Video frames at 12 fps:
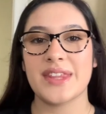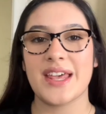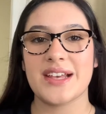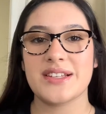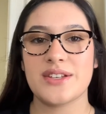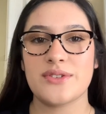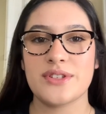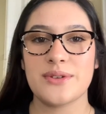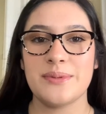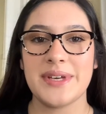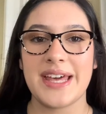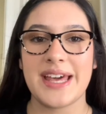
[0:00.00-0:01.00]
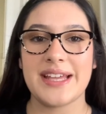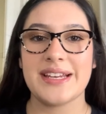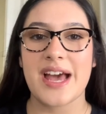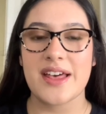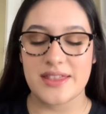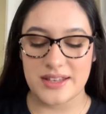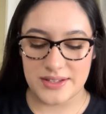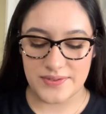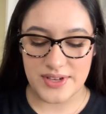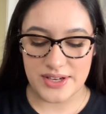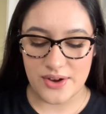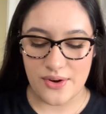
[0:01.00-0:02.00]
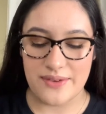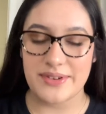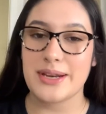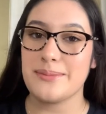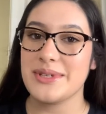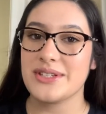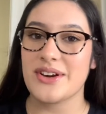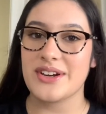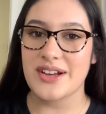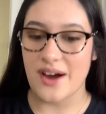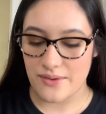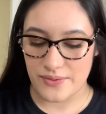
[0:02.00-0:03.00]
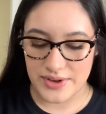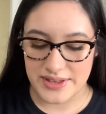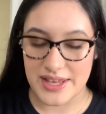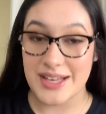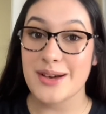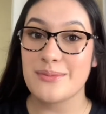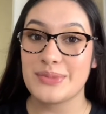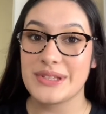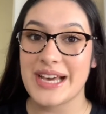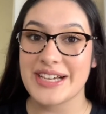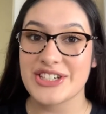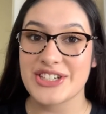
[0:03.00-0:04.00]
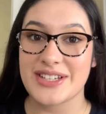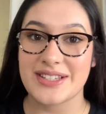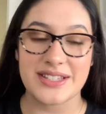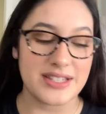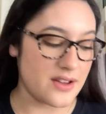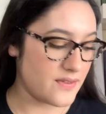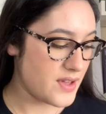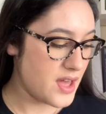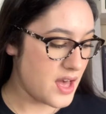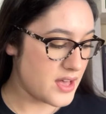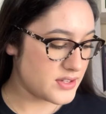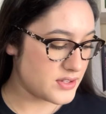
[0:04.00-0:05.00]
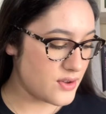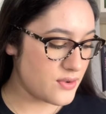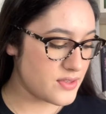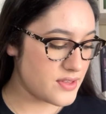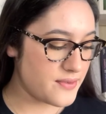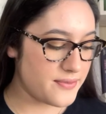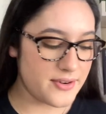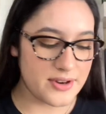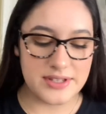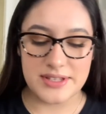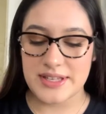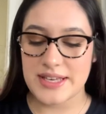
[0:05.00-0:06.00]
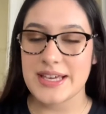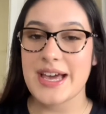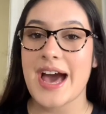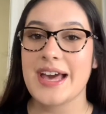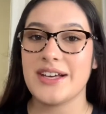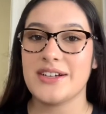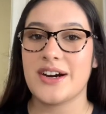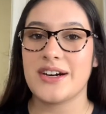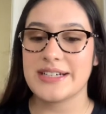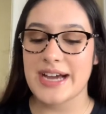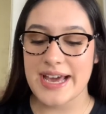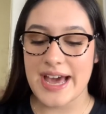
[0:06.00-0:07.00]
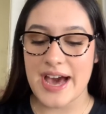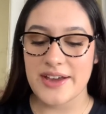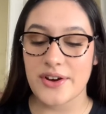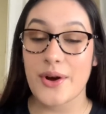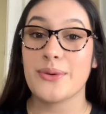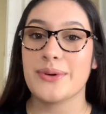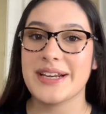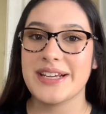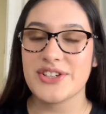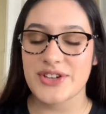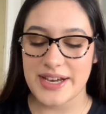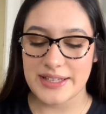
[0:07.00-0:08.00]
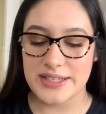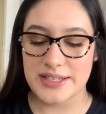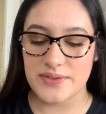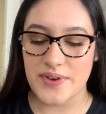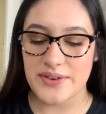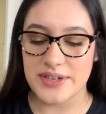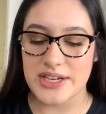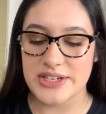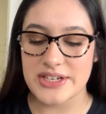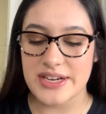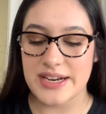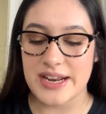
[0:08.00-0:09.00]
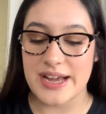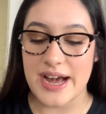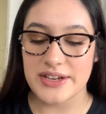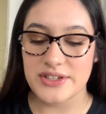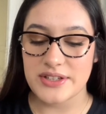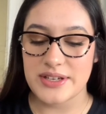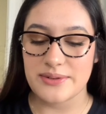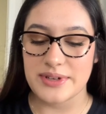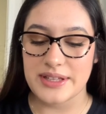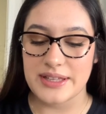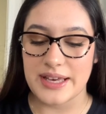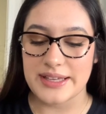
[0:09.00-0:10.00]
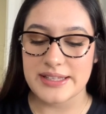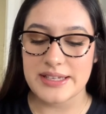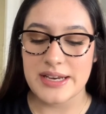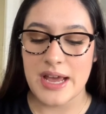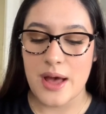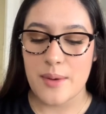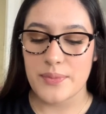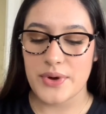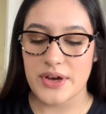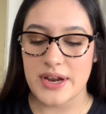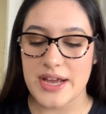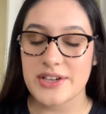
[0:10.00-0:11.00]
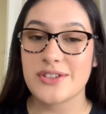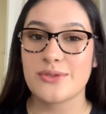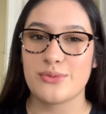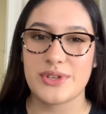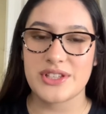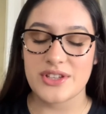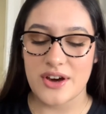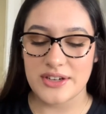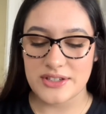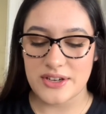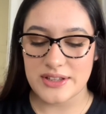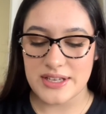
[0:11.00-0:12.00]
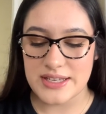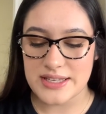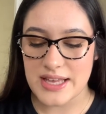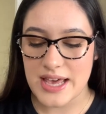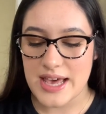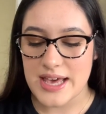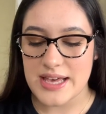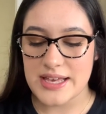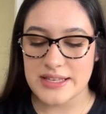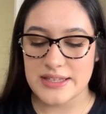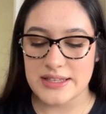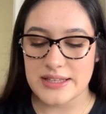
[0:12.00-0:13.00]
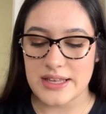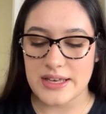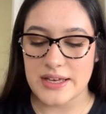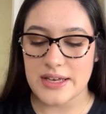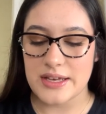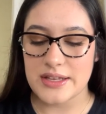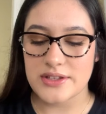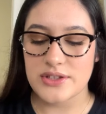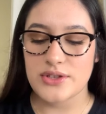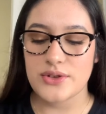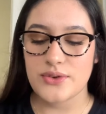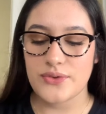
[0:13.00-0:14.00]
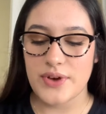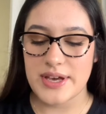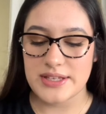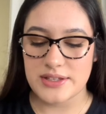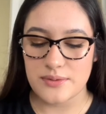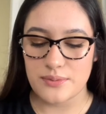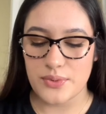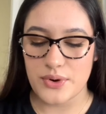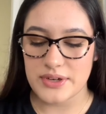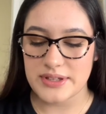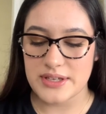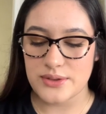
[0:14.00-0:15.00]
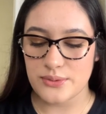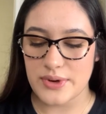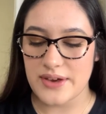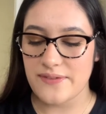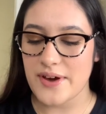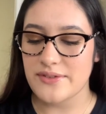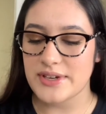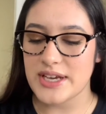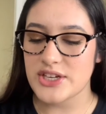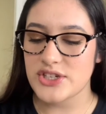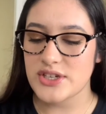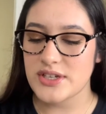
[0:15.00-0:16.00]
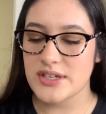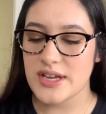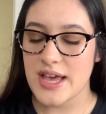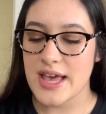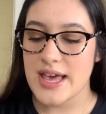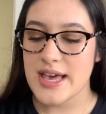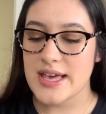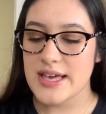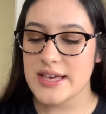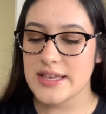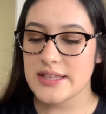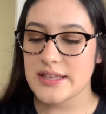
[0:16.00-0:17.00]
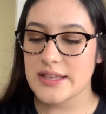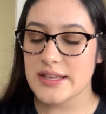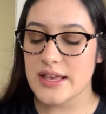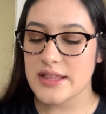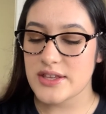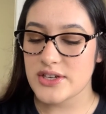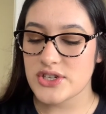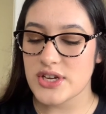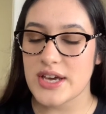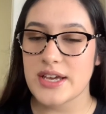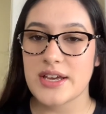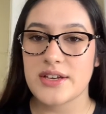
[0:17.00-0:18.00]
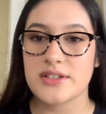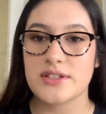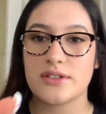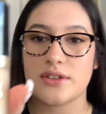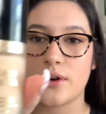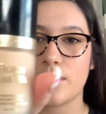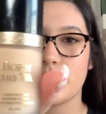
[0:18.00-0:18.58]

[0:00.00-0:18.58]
so to begin this video I'm gonna be starting off with complexion stuff so the first thing I got I had already tried this foundation and I actually really liked it but I just restocked on this is the Too Faced Born This Way foundation in the shade Snow.